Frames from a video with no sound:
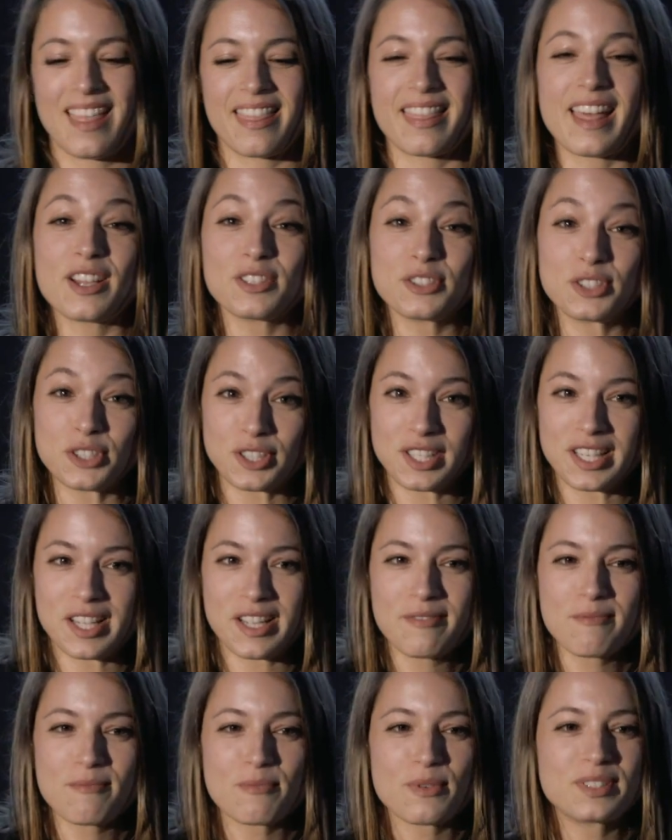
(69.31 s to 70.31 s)
That
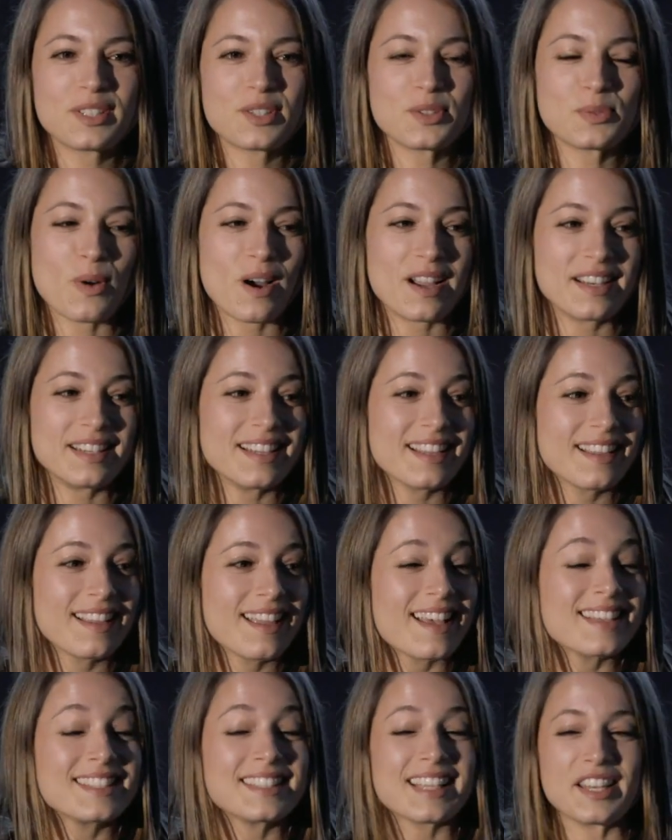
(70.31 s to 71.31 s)
journey was as winding
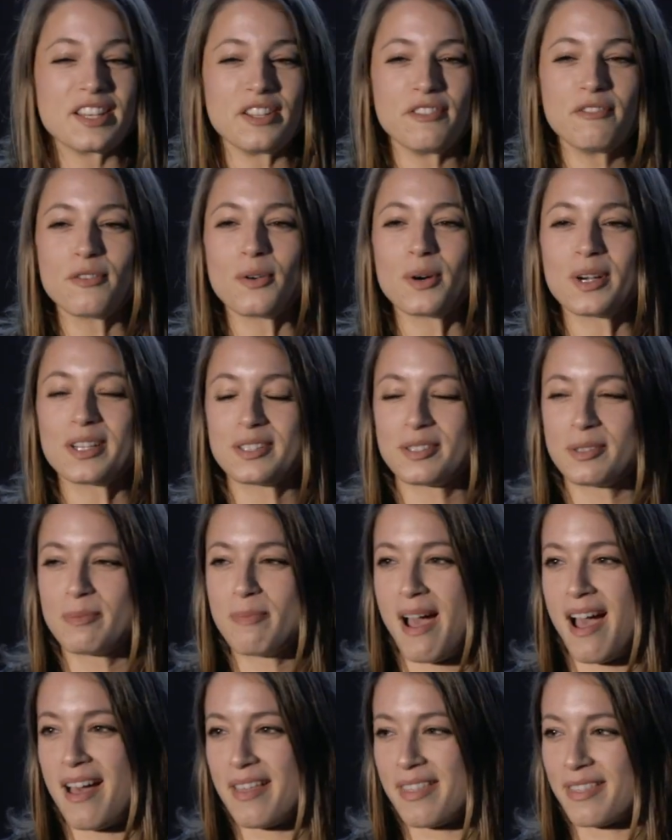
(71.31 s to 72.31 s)
as any forest
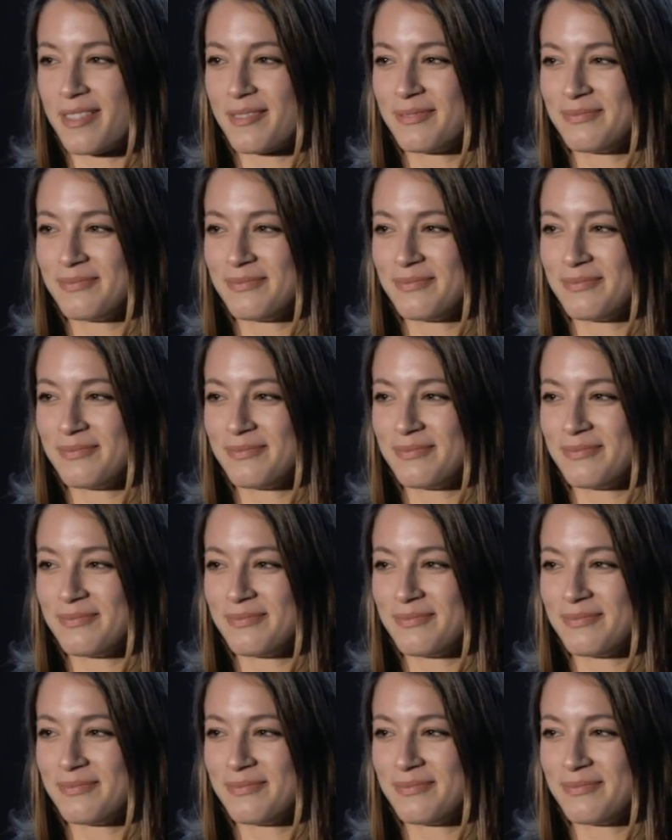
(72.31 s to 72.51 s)
path.